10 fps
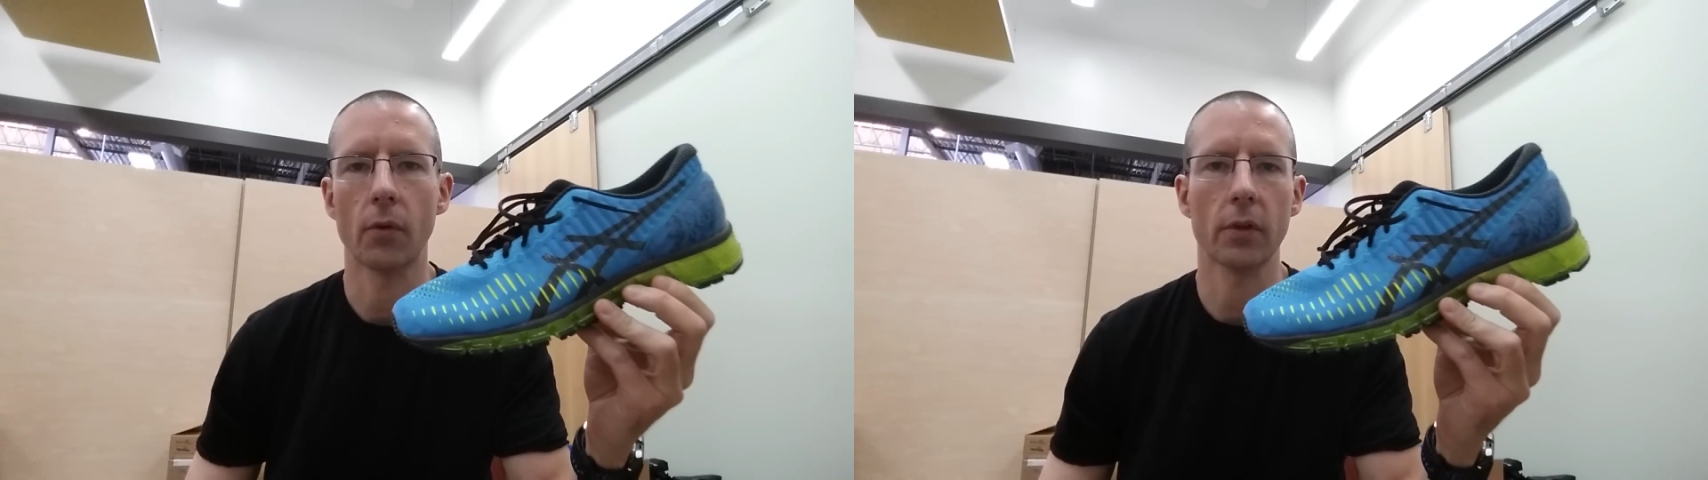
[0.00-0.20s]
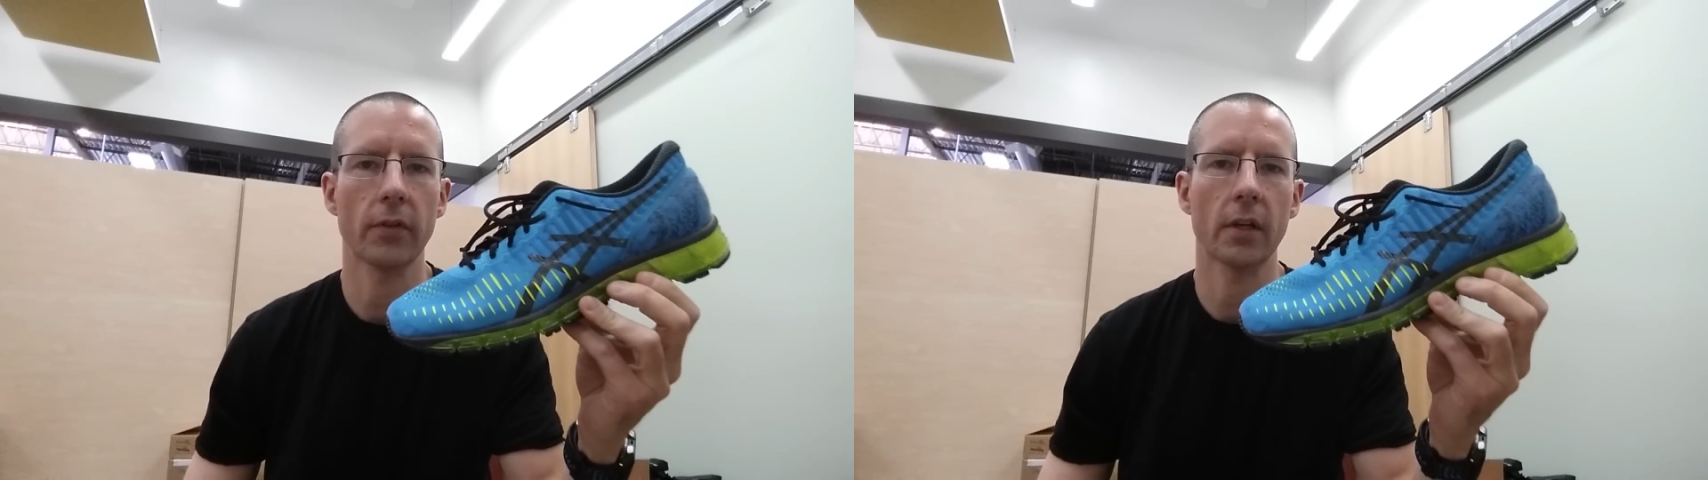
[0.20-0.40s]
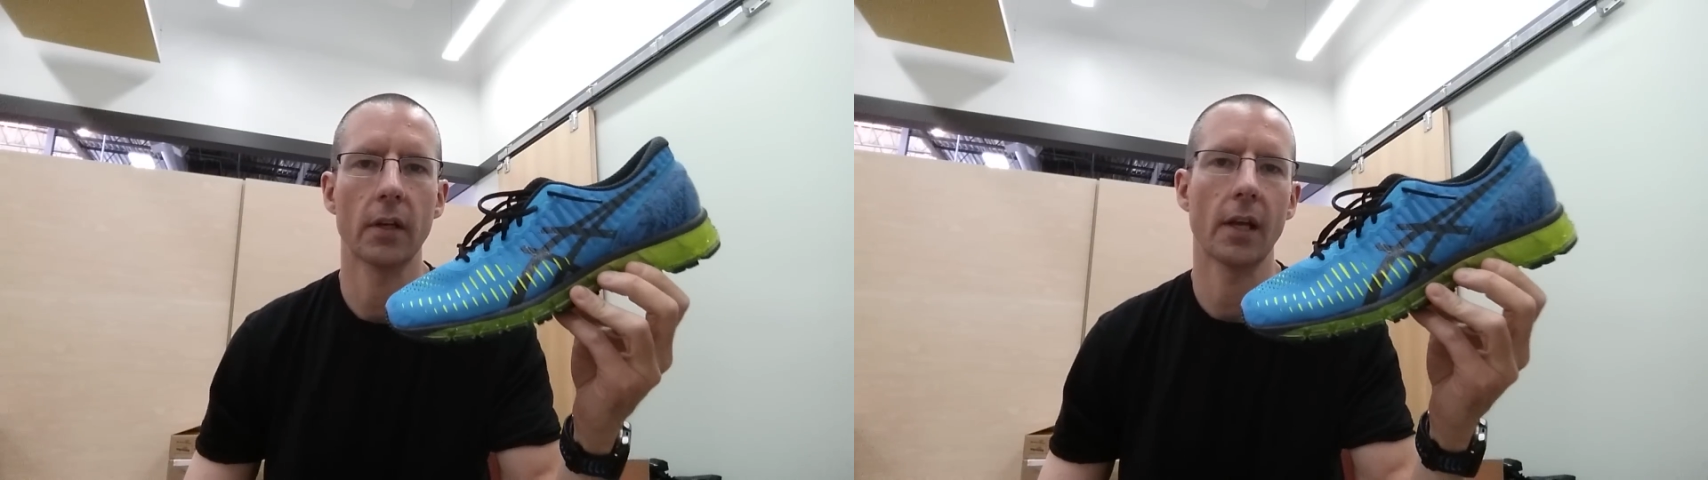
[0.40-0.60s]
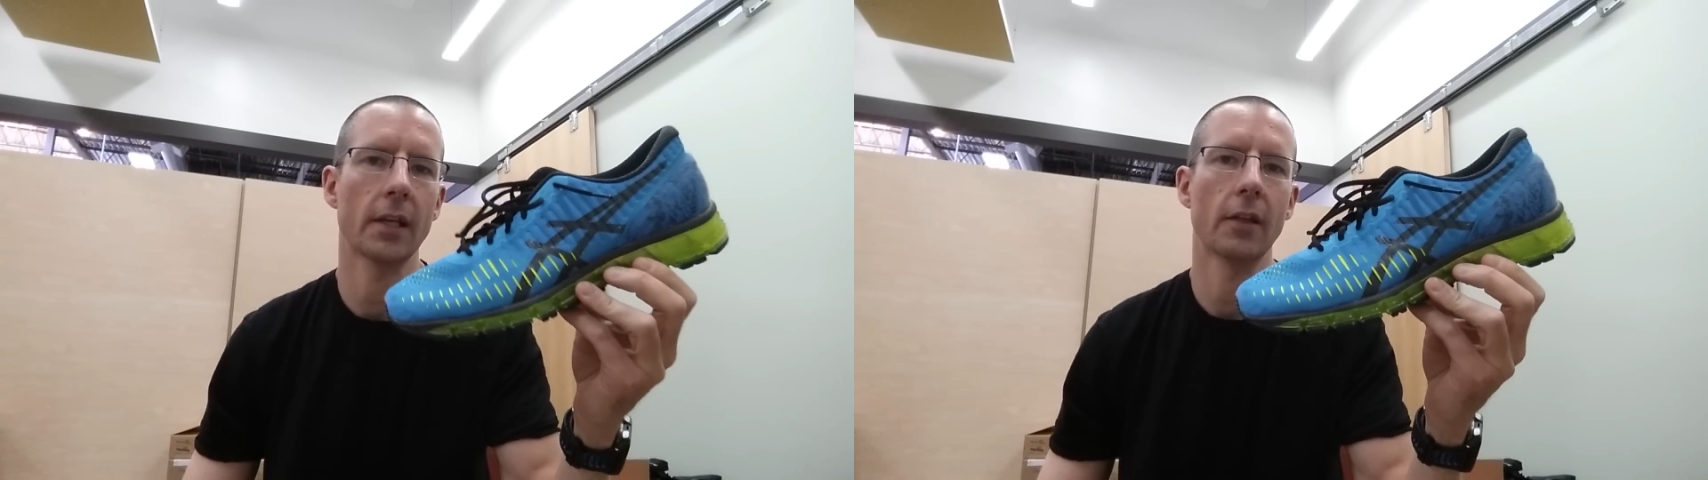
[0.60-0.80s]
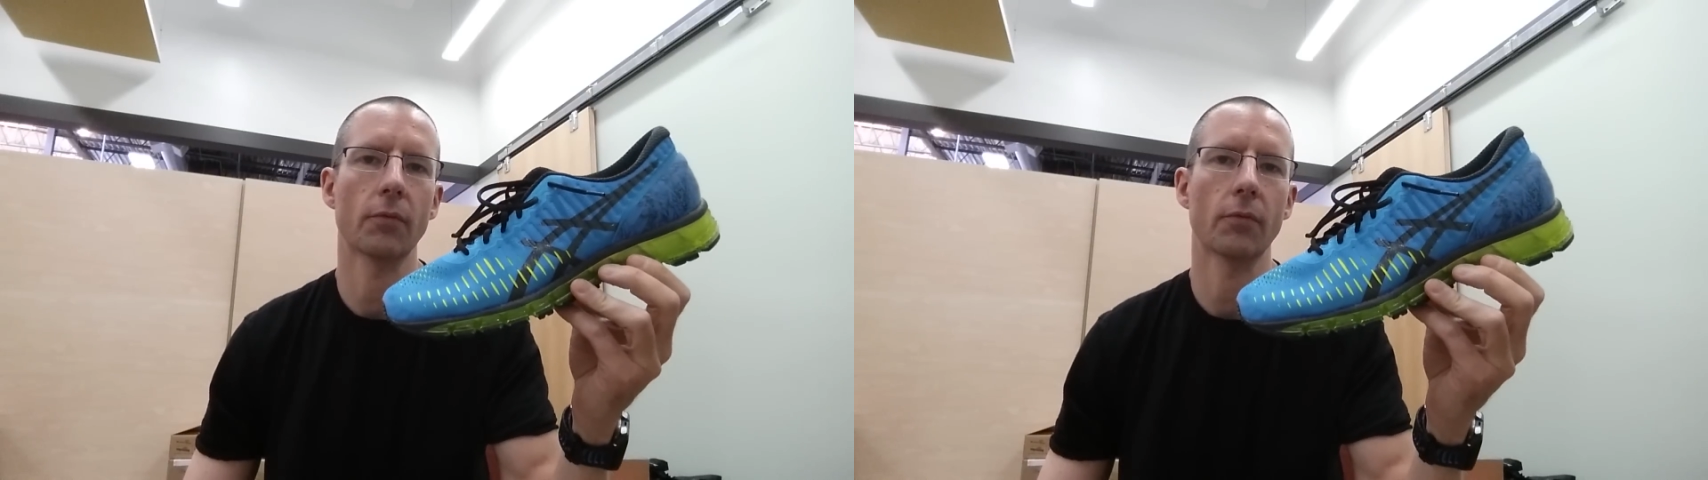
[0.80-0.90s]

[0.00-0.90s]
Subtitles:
or it looks like a Nike